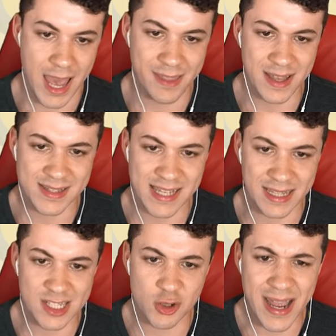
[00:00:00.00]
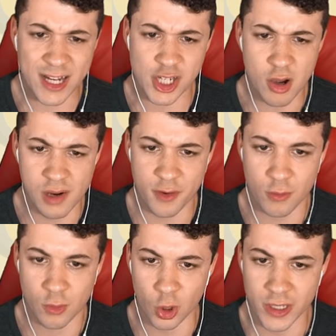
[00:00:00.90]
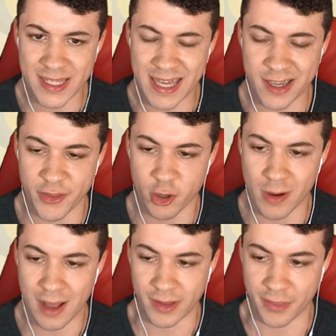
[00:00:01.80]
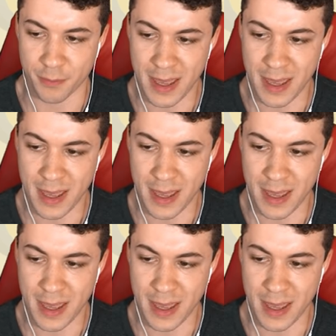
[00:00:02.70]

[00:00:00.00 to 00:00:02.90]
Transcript: And let's see, let's try actually going for Rolling Kick on the Growlithe.